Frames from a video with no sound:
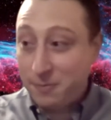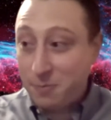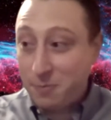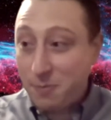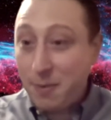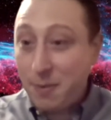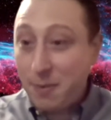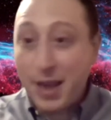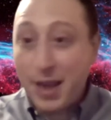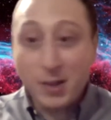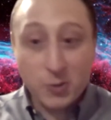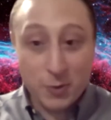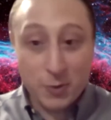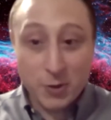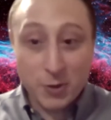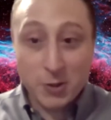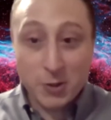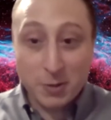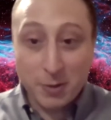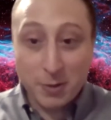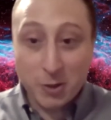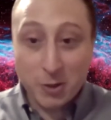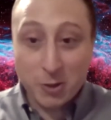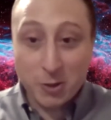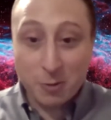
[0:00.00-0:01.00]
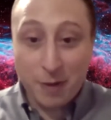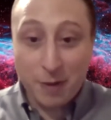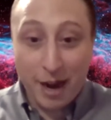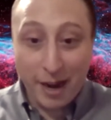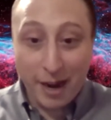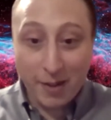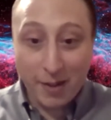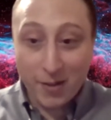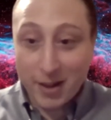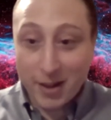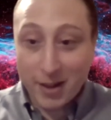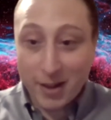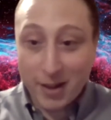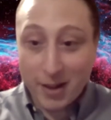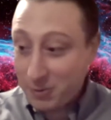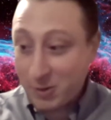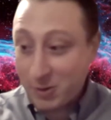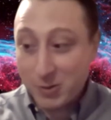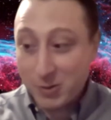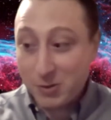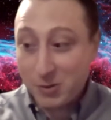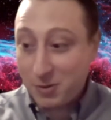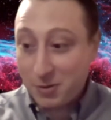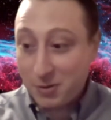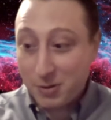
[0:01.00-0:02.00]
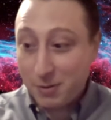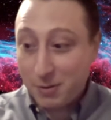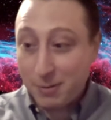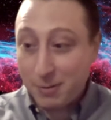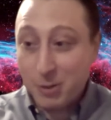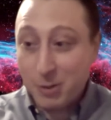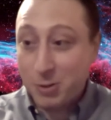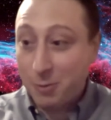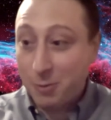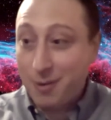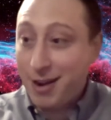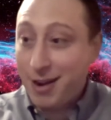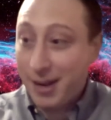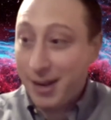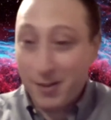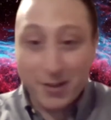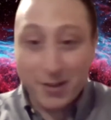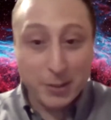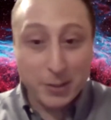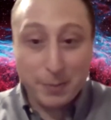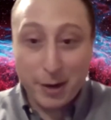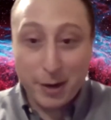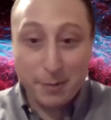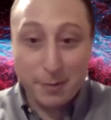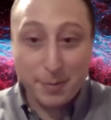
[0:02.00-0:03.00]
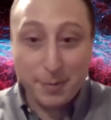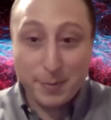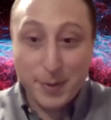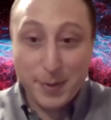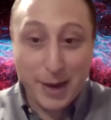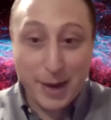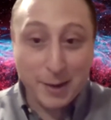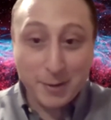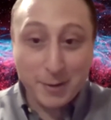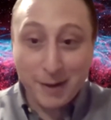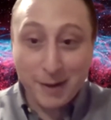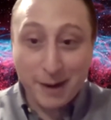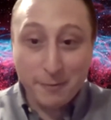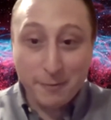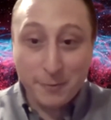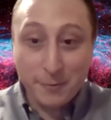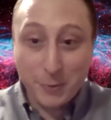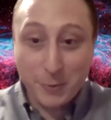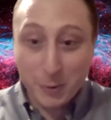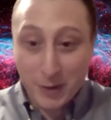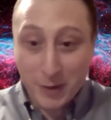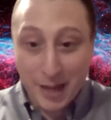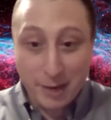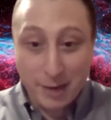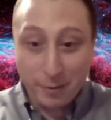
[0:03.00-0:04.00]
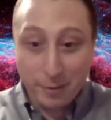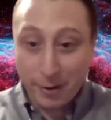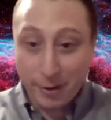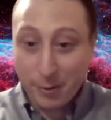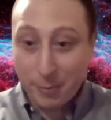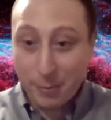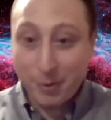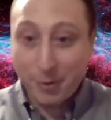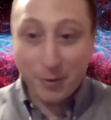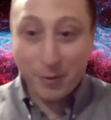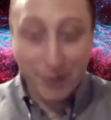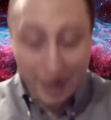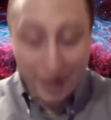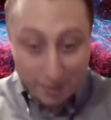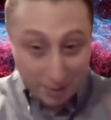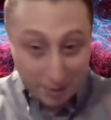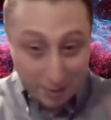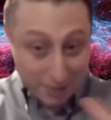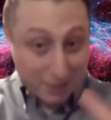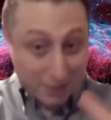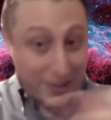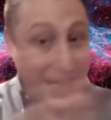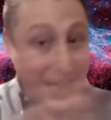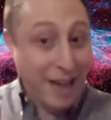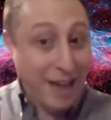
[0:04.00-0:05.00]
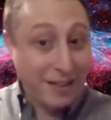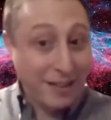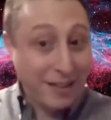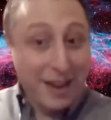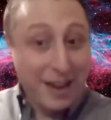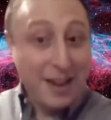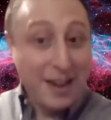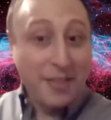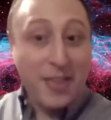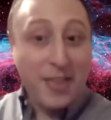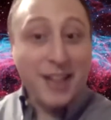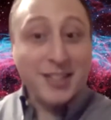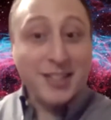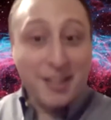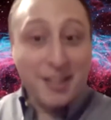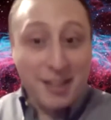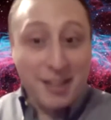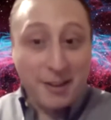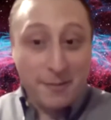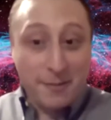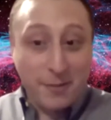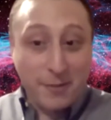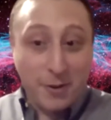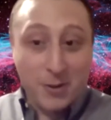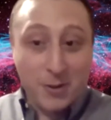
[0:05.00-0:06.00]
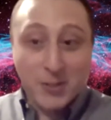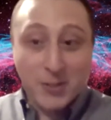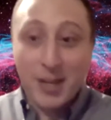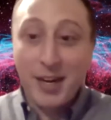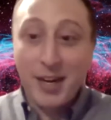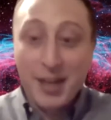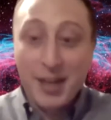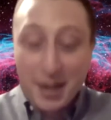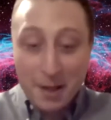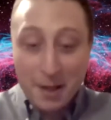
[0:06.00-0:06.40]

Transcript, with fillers: Maine's first commercial rocket launch, first commercial rocket launch powered by derived fuel anywhere in the world, right? Okay, so that's that's the thing to focus on.